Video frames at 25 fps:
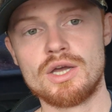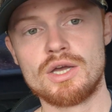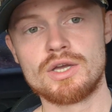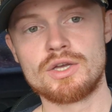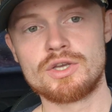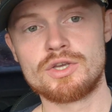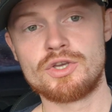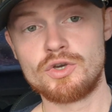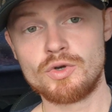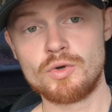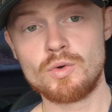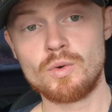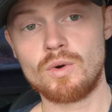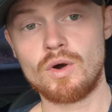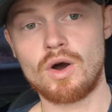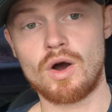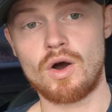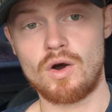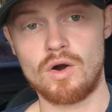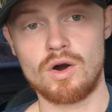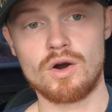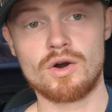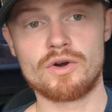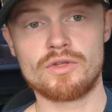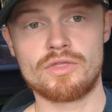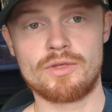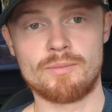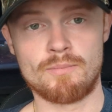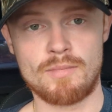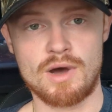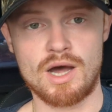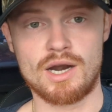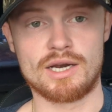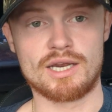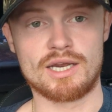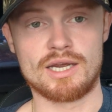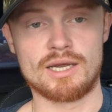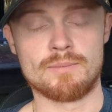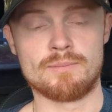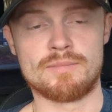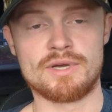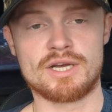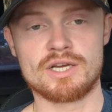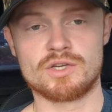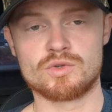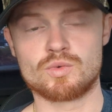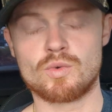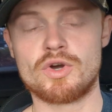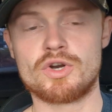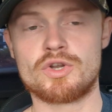you are the money,
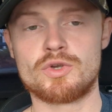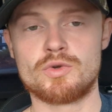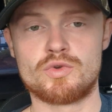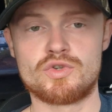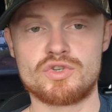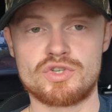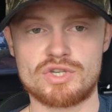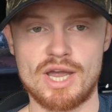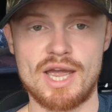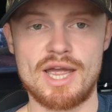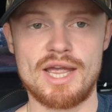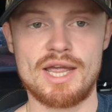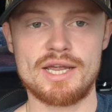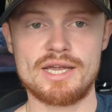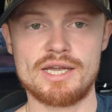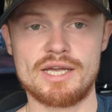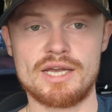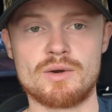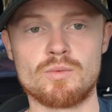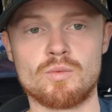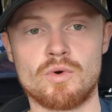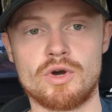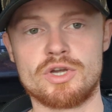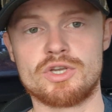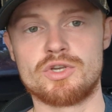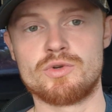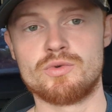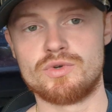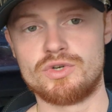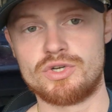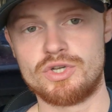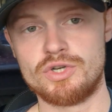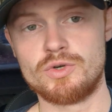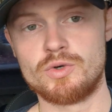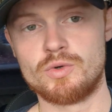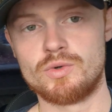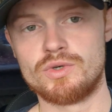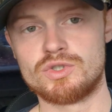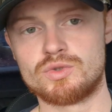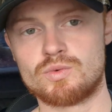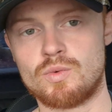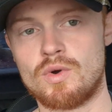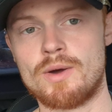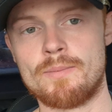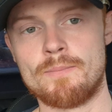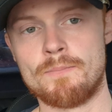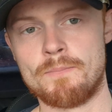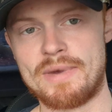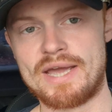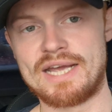because what you say and what you do is
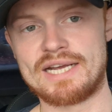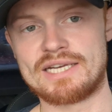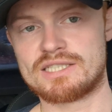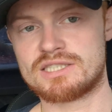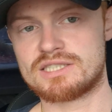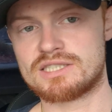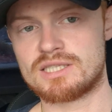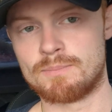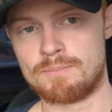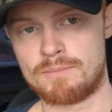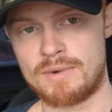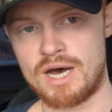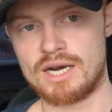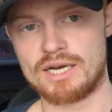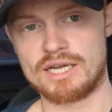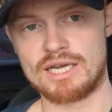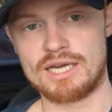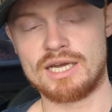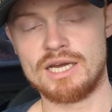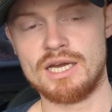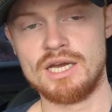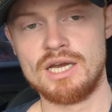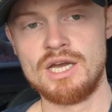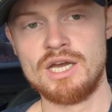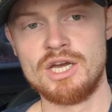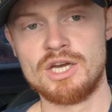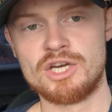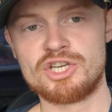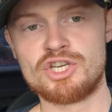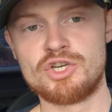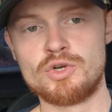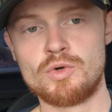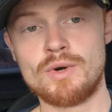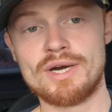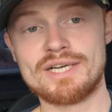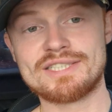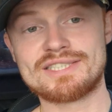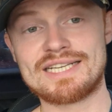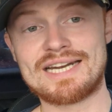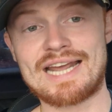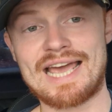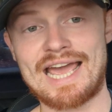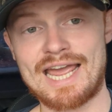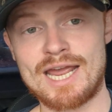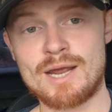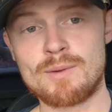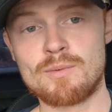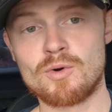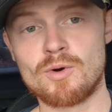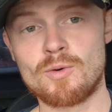what makes the money. You as an
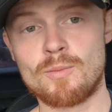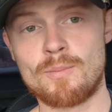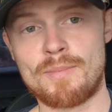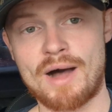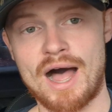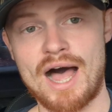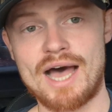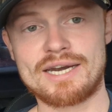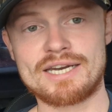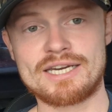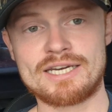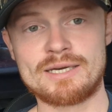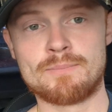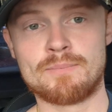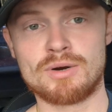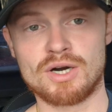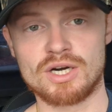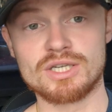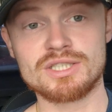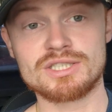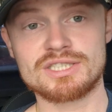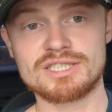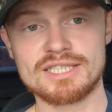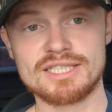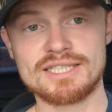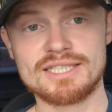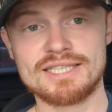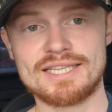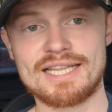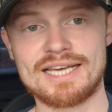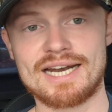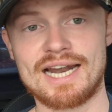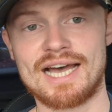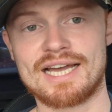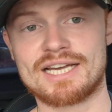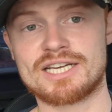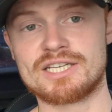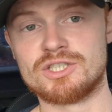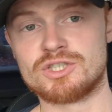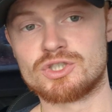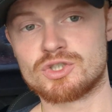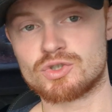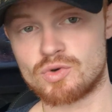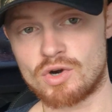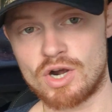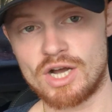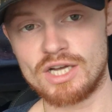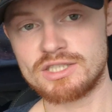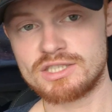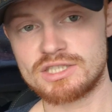able-bodied person that I can
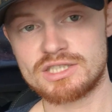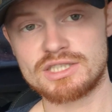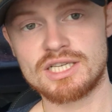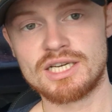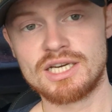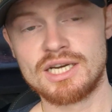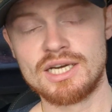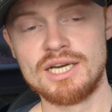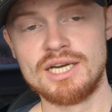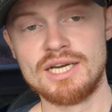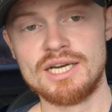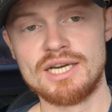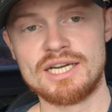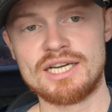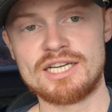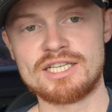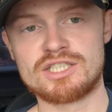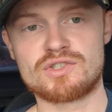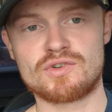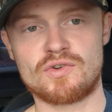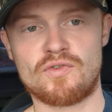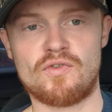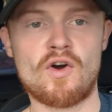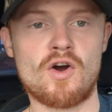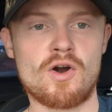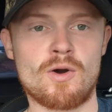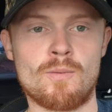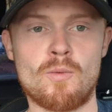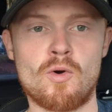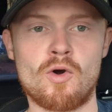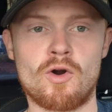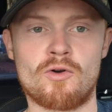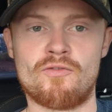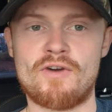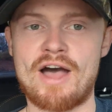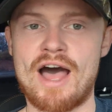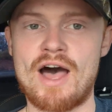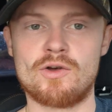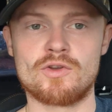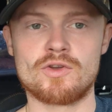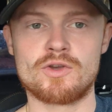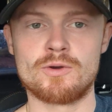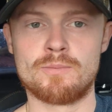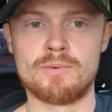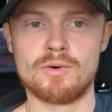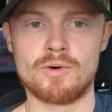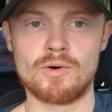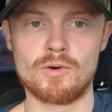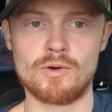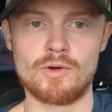trust is far more
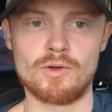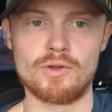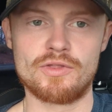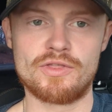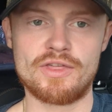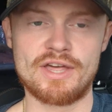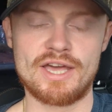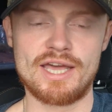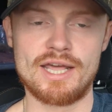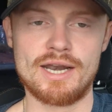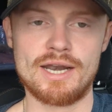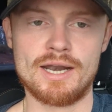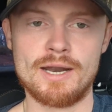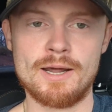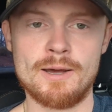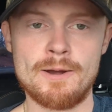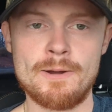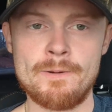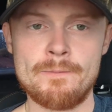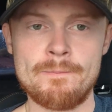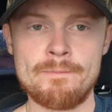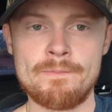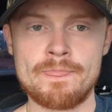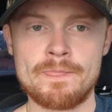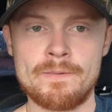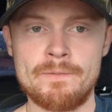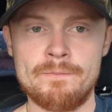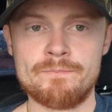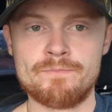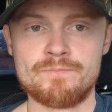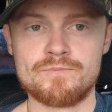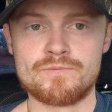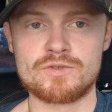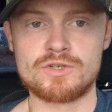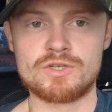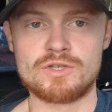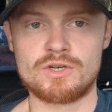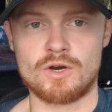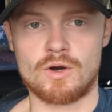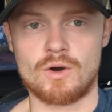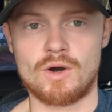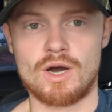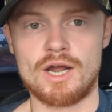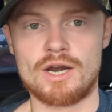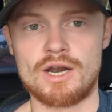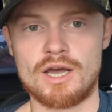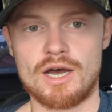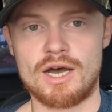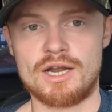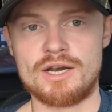valuable than,
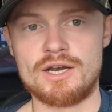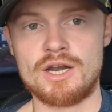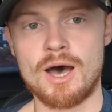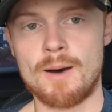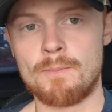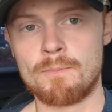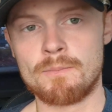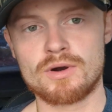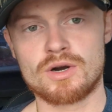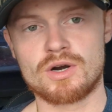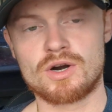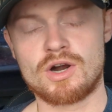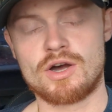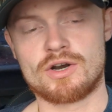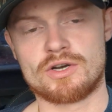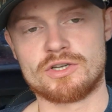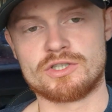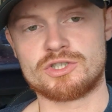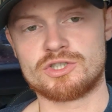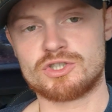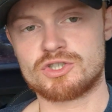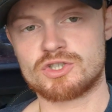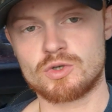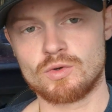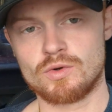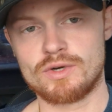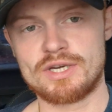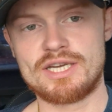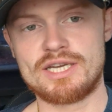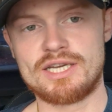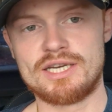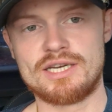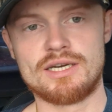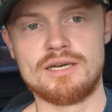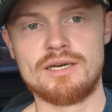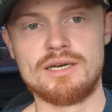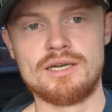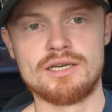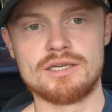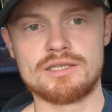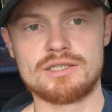a number on a screen